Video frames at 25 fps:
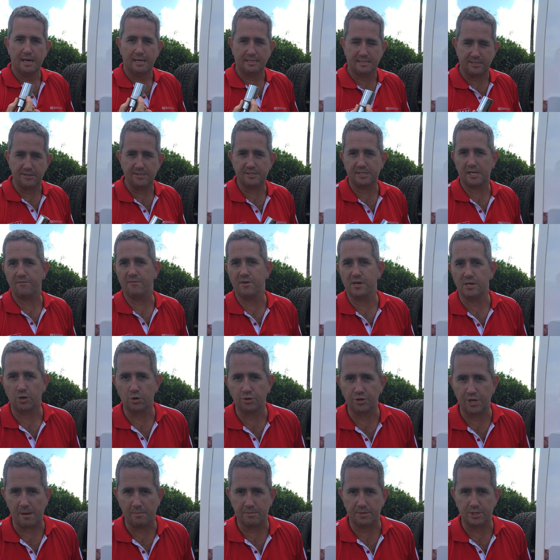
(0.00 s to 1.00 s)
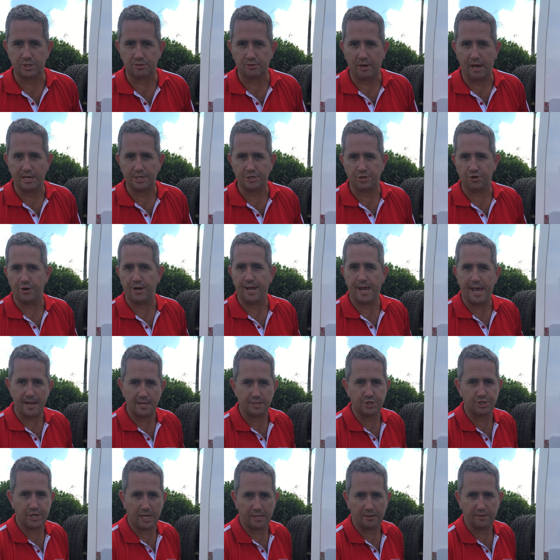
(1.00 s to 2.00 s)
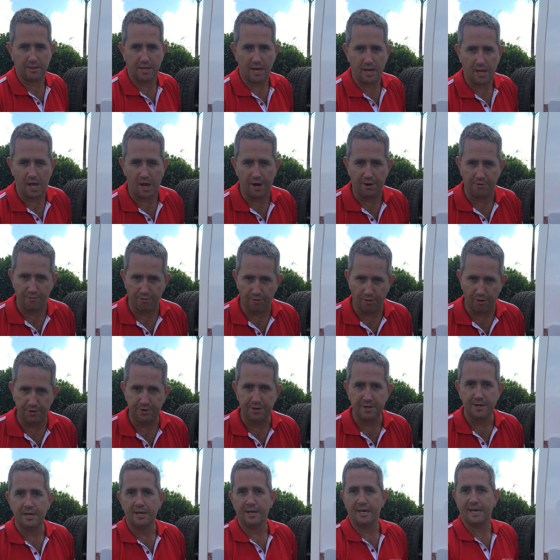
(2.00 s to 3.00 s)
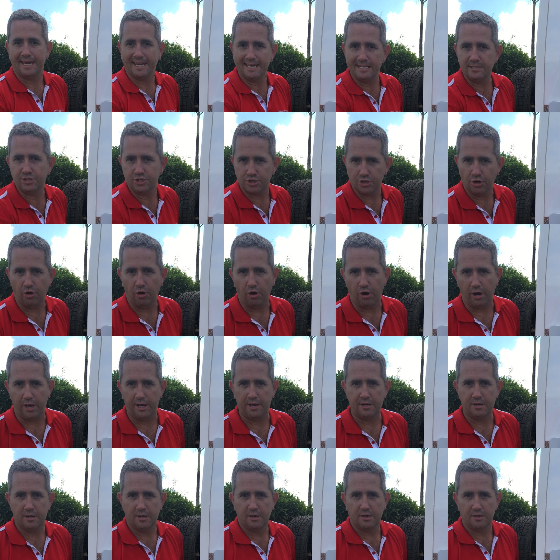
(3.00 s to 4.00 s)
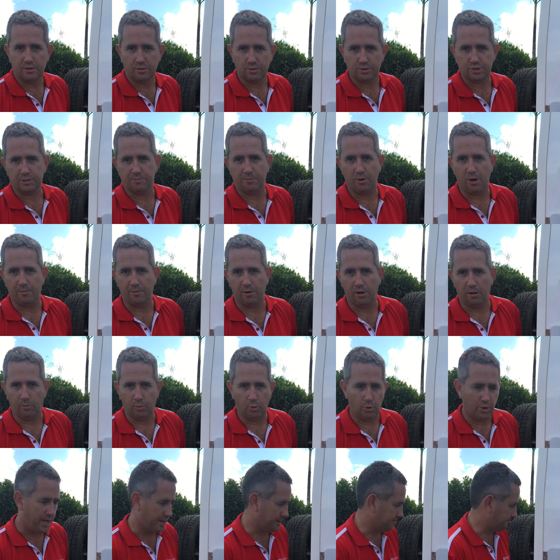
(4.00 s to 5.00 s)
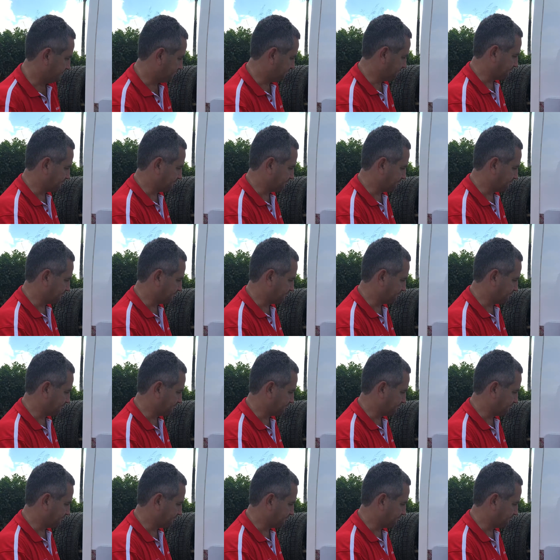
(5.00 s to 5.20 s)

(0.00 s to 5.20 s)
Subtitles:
So this will give you a good demonstration on how to check the anode rod inside your Suburban Hot Water.